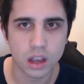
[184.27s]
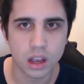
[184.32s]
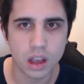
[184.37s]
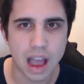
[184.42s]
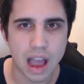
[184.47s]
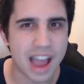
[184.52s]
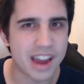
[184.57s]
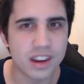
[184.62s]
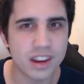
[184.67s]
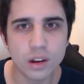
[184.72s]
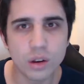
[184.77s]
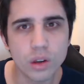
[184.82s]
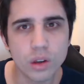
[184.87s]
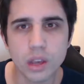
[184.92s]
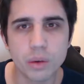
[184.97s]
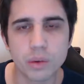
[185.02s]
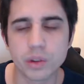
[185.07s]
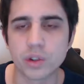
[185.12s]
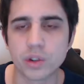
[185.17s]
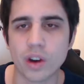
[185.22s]
I knew he
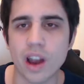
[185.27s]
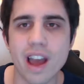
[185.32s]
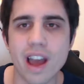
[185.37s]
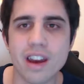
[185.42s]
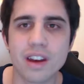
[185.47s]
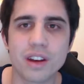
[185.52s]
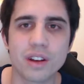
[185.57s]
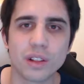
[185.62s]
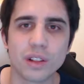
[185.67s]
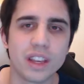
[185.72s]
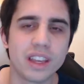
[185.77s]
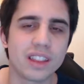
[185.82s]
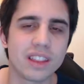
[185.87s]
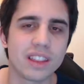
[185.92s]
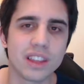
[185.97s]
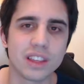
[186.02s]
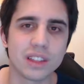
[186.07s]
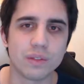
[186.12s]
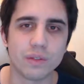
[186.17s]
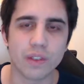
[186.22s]
would try to delete
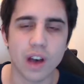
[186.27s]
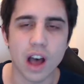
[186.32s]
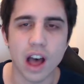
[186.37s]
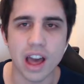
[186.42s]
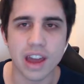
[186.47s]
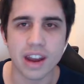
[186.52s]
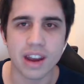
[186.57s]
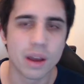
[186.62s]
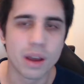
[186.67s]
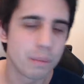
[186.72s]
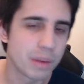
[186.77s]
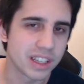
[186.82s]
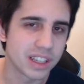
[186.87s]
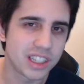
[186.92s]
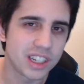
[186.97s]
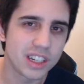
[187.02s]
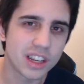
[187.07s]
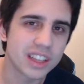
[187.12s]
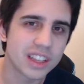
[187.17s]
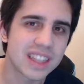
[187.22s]
this VOD because he
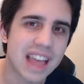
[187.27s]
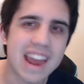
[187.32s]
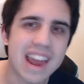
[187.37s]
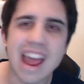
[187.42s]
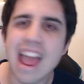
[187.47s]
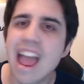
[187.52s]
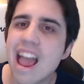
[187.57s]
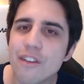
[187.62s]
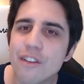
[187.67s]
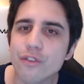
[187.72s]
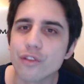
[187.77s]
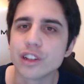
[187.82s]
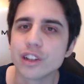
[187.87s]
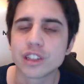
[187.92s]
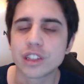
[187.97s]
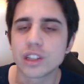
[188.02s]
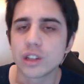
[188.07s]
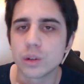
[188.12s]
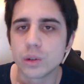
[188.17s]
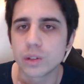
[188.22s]
does that every
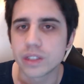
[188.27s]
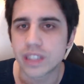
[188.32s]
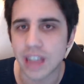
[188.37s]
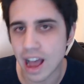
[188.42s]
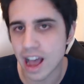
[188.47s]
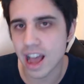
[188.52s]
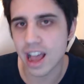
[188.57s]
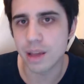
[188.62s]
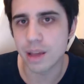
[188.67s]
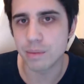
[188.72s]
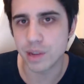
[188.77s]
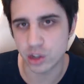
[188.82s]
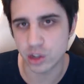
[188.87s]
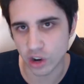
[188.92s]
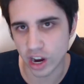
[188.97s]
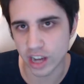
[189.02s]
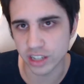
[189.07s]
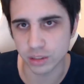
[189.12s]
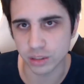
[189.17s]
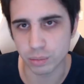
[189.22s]
single time he
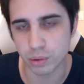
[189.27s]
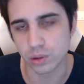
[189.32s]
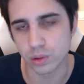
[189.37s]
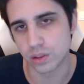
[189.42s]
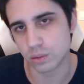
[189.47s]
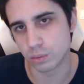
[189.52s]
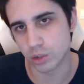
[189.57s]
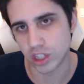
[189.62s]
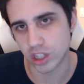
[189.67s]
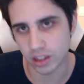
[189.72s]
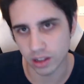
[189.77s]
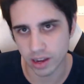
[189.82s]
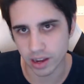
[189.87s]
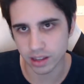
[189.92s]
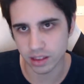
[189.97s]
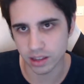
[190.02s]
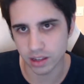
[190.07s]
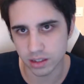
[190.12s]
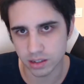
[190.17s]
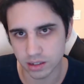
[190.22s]
tries to pull some shit like
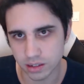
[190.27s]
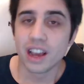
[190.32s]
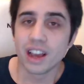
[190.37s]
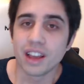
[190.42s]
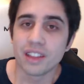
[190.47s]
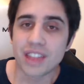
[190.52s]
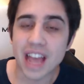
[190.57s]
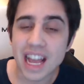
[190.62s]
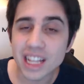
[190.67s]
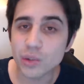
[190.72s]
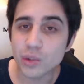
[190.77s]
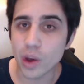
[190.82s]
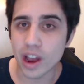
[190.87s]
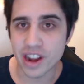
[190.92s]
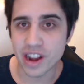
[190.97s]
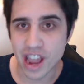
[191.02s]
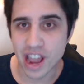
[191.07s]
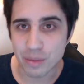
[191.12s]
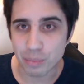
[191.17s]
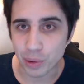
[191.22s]
this. That's why,
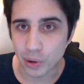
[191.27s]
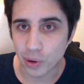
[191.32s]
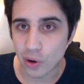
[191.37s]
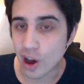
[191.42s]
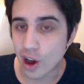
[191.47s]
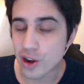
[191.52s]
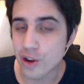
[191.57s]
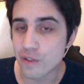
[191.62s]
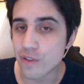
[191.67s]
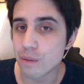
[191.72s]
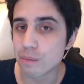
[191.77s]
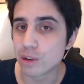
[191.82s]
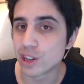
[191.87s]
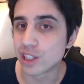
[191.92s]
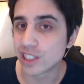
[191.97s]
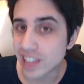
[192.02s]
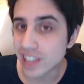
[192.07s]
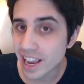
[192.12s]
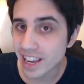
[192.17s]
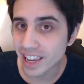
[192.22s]
Nightblue, on November
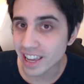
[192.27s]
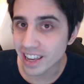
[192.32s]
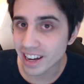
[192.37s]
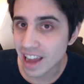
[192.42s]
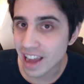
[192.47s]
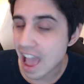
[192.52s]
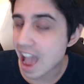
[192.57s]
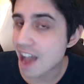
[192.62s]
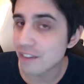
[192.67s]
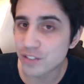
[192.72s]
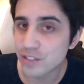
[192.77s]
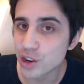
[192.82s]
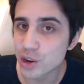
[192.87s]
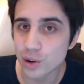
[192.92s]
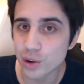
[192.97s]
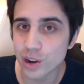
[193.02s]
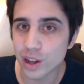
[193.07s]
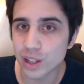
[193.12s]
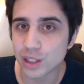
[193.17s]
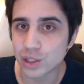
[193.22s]
2nd, after you were
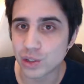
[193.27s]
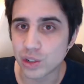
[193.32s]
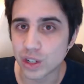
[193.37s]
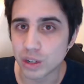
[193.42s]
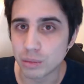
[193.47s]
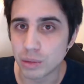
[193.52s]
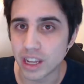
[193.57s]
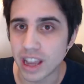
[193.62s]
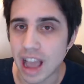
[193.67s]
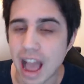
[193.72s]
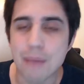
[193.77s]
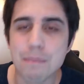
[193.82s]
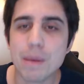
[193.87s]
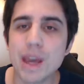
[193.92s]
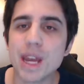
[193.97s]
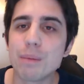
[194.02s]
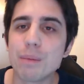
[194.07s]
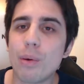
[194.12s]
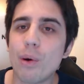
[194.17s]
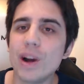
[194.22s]
done streaming, I made
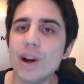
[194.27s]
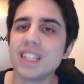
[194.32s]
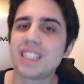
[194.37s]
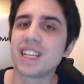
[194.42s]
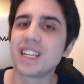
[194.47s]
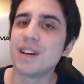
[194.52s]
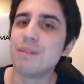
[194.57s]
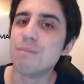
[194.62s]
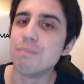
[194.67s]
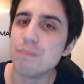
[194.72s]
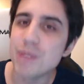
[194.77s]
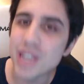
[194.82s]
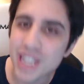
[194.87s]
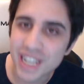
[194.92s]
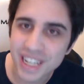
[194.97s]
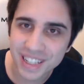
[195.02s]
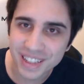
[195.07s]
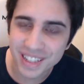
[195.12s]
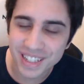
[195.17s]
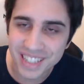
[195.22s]
a point to
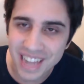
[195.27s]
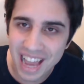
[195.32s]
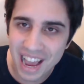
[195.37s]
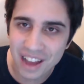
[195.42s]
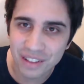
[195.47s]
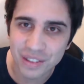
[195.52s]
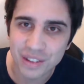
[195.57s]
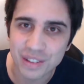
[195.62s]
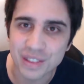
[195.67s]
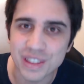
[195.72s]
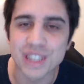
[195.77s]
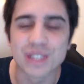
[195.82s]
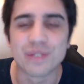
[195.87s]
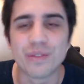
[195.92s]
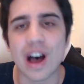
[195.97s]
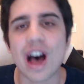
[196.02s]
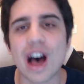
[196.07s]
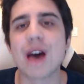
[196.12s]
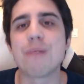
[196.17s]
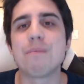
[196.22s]
immediately download this
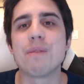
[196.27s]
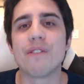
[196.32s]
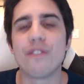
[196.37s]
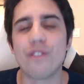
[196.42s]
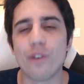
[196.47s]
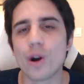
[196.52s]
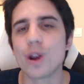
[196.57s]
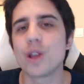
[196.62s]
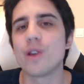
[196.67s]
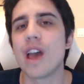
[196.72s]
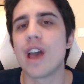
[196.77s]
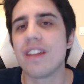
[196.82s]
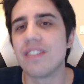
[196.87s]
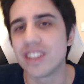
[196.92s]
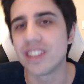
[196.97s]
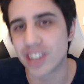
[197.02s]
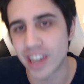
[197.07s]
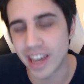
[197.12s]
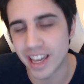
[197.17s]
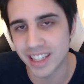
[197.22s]
VOD before you had the
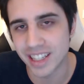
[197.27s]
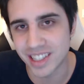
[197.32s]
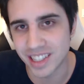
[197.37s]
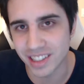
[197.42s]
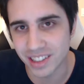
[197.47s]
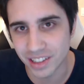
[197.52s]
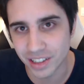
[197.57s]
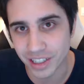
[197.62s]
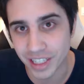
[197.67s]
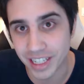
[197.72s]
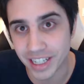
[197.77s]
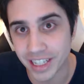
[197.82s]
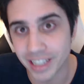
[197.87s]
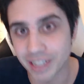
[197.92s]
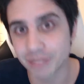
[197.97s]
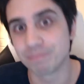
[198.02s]
chance to delete it.